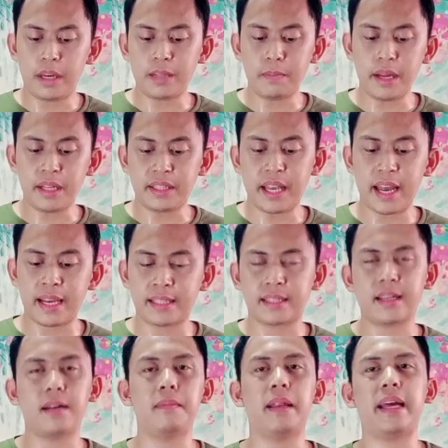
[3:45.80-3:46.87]
It may take
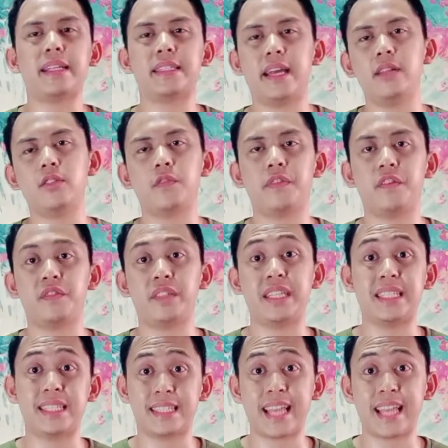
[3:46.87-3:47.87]
some like 10 to 15